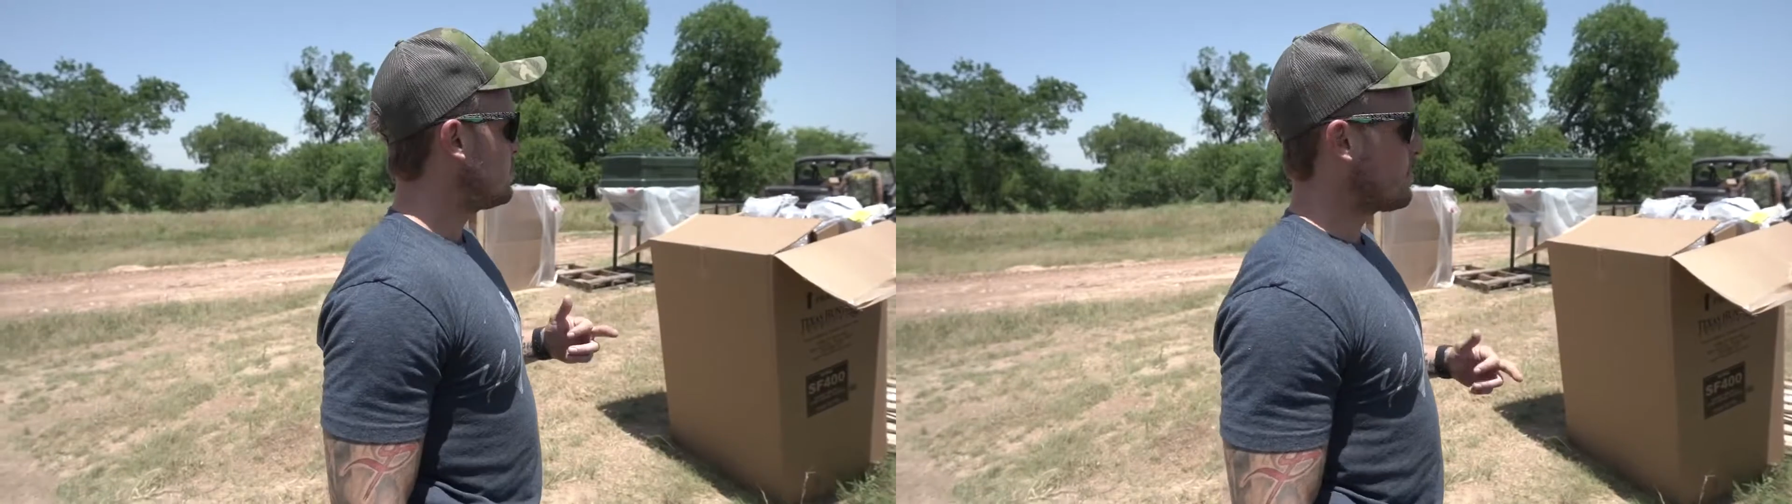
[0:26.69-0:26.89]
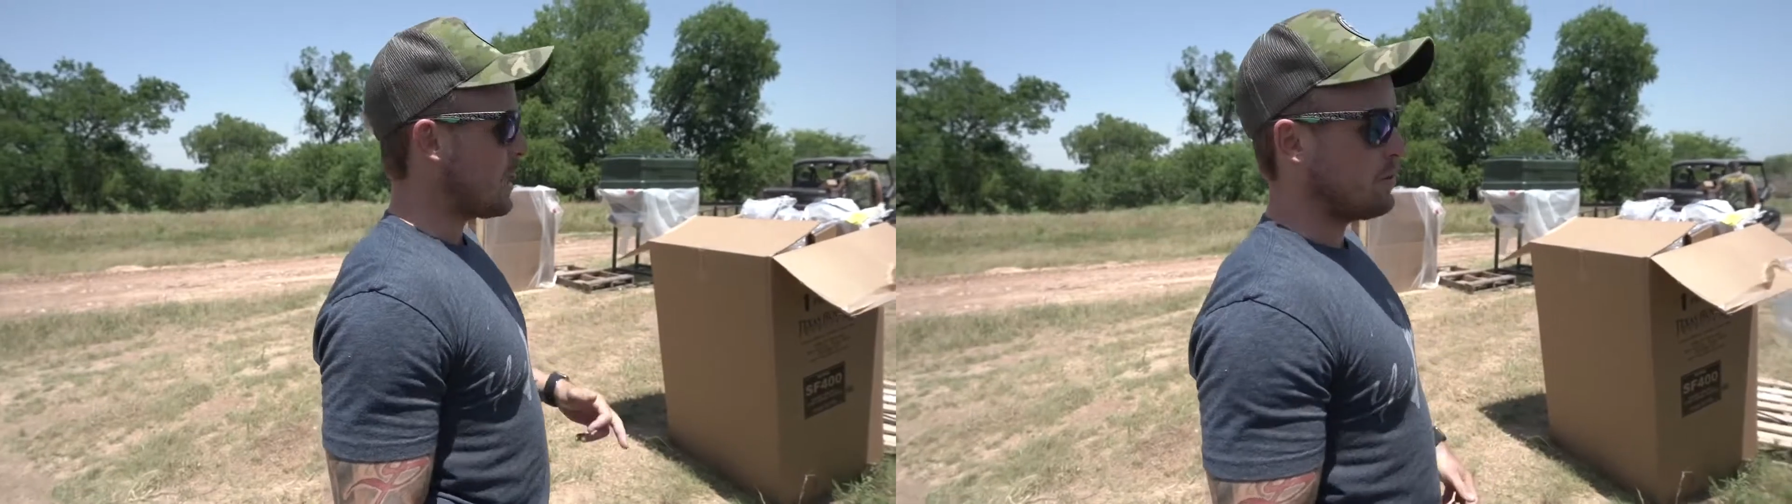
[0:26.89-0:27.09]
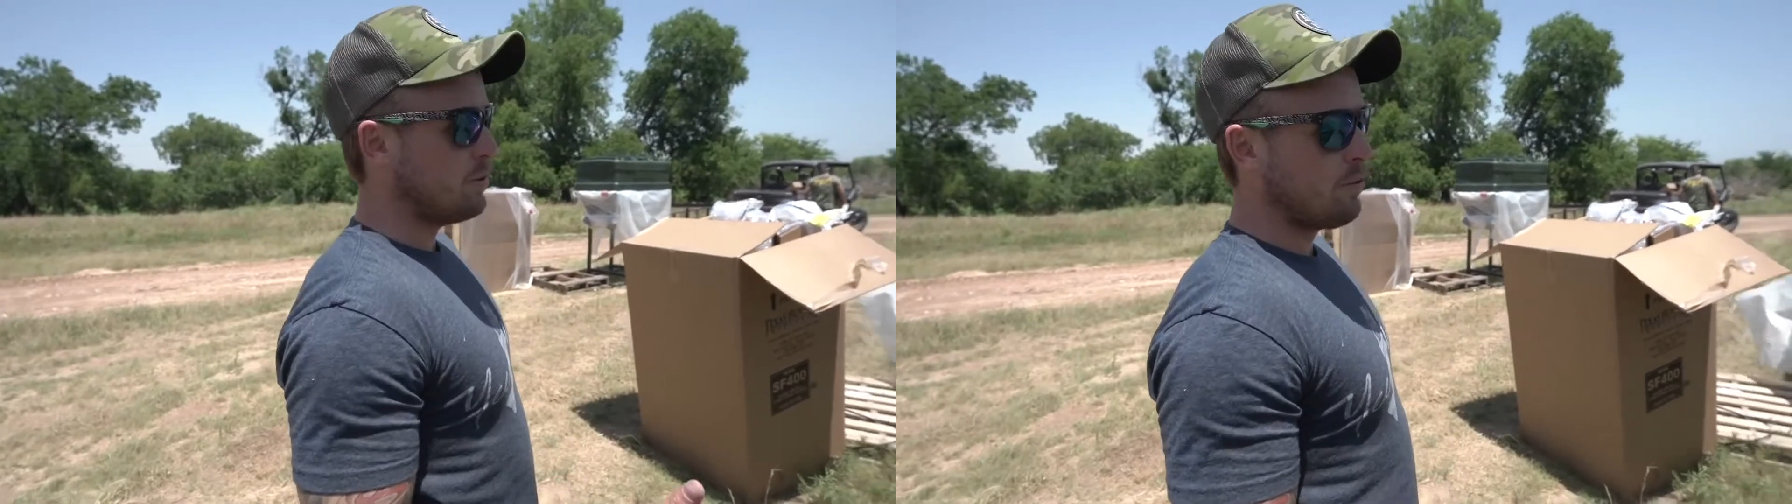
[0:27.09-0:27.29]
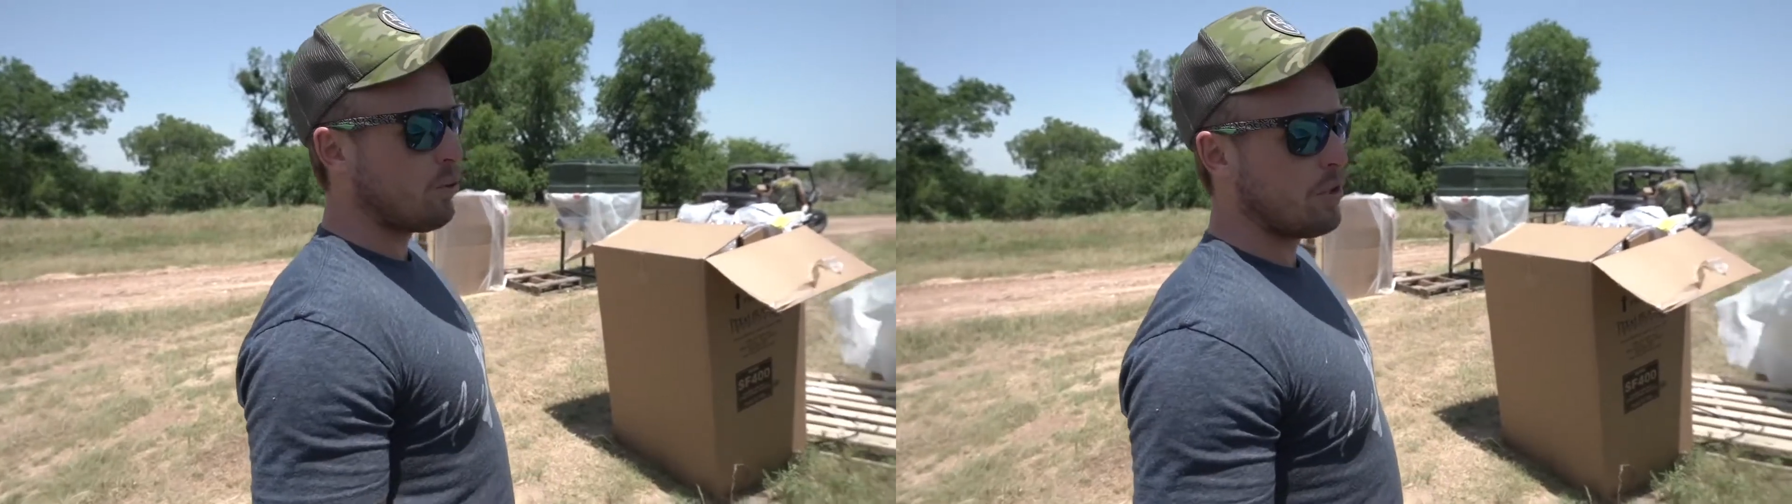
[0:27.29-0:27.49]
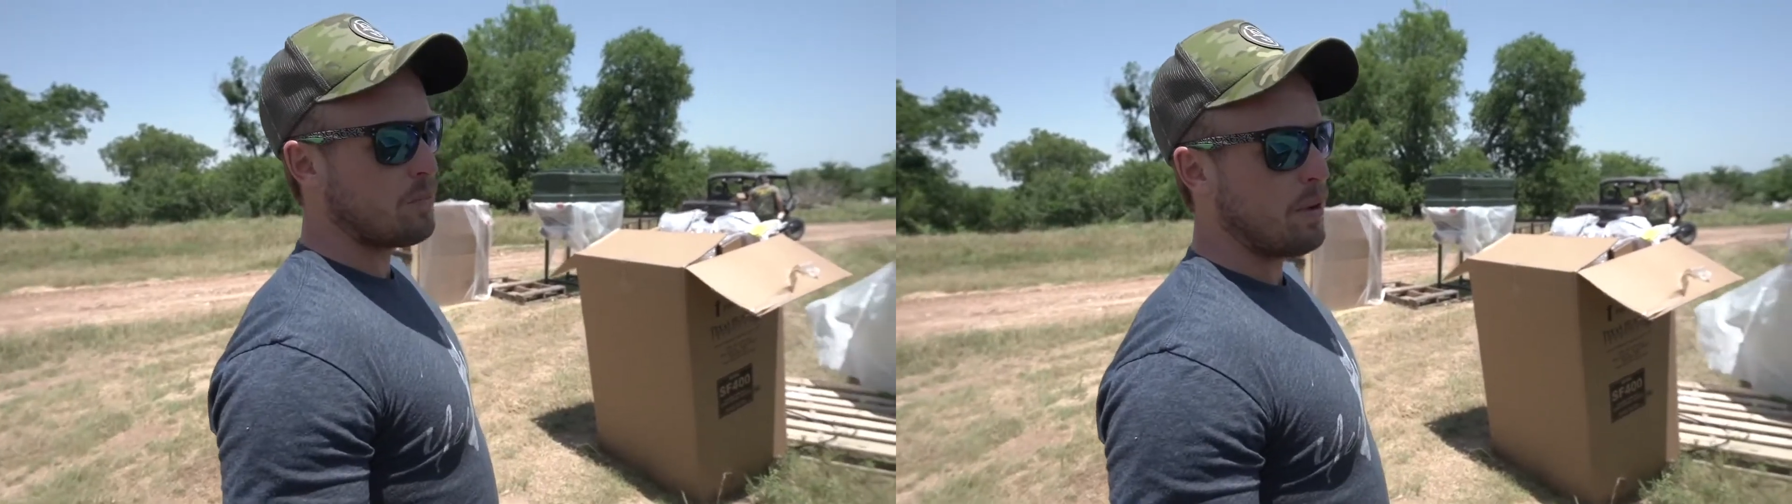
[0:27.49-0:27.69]
So we got 2
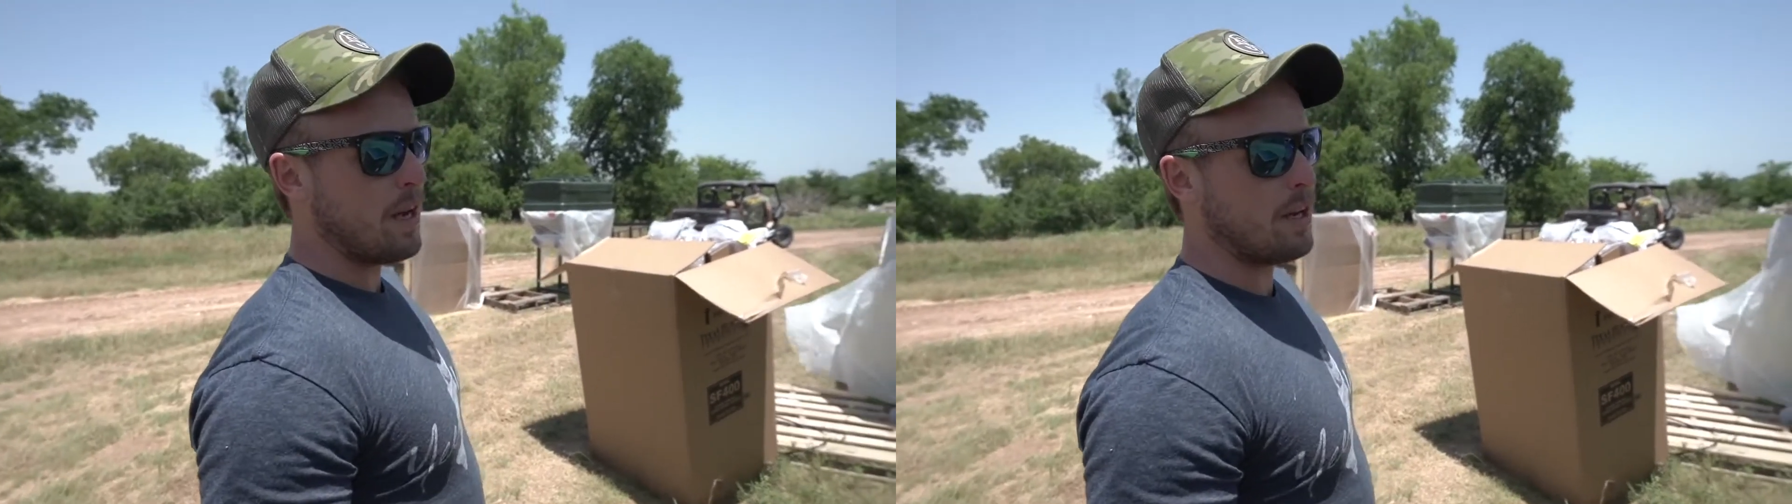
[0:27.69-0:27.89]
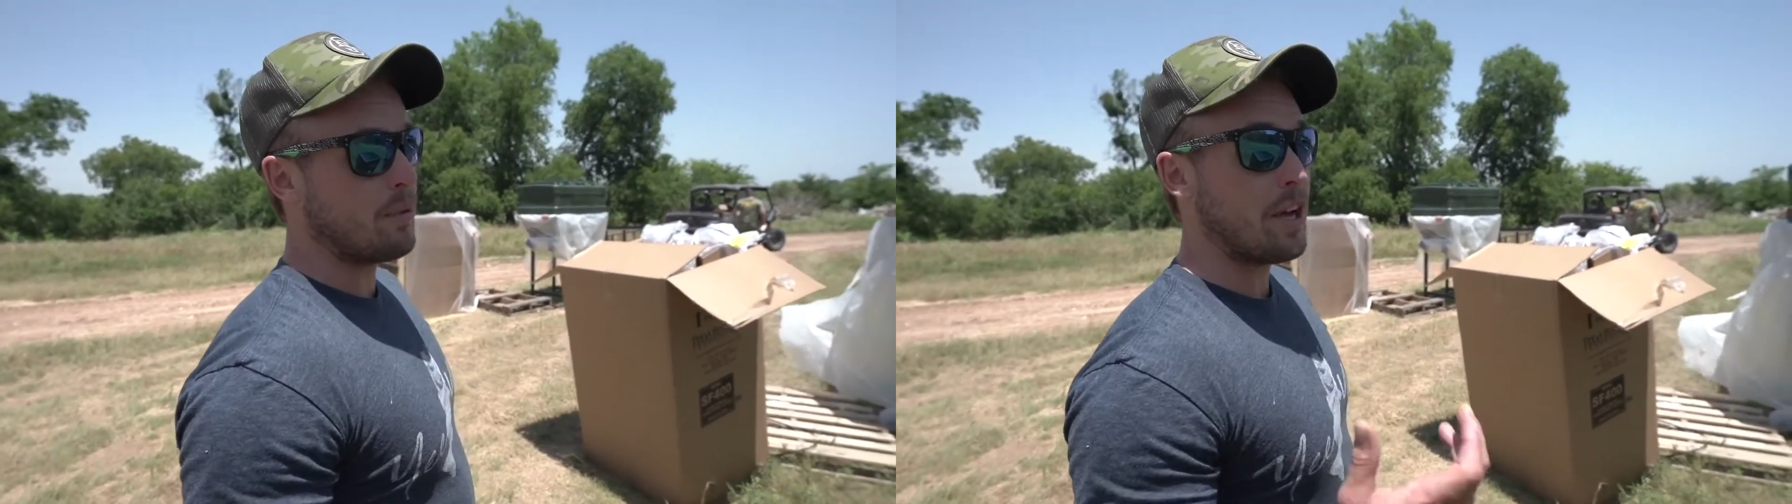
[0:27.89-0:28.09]
400 pound,